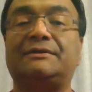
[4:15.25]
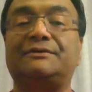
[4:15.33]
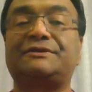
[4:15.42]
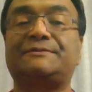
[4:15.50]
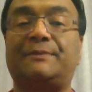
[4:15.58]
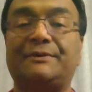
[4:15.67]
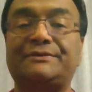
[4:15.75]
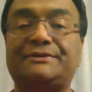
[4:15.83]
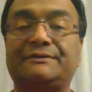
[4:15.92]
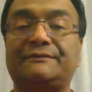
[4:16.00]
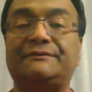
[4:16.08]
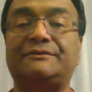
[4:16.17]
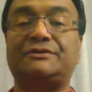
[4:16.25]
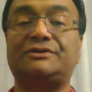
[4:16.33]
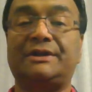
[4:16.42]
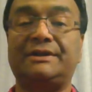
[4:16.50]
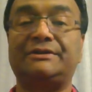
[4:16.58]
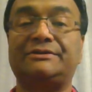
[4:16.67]
responsive to
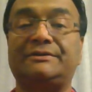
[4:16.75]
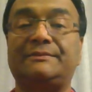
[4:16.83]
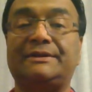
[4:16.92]
changes in